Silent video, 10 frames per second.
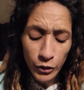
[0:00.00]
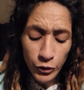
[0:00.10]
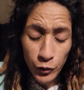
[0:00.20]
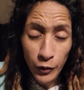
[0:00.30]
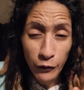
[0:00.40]

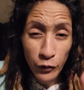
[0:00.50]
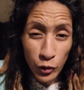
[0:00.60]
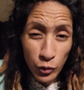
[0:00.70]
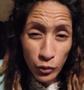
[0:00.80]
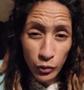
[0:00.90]
So if
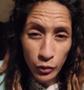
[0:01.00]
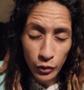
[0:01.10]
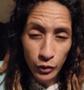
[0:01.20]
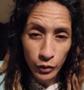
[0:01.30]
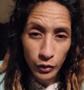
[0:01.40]
you
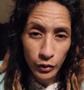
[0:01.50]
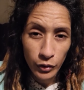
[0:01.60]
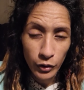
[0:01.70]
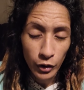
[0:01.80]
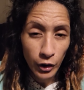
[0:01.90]

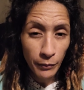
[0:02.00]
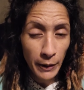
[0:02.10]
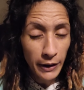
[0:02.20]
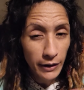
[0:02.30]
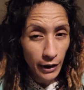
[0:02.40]
are
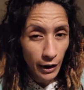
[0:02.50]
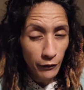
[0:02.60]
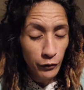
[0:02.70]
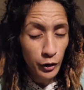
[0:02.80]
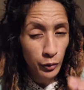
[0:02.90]
making an
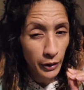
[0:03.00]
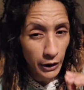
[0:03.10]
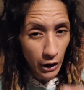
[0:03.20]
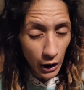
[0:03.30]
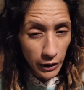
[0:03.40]
effort to
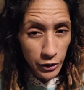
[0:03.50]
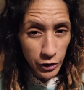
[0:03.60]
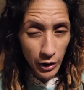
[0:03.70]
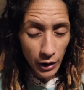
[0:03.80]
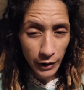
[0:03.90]

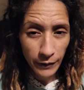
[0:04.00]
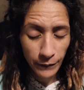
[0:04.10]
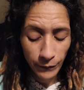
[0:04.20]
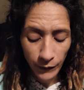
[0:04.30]
acknowledge God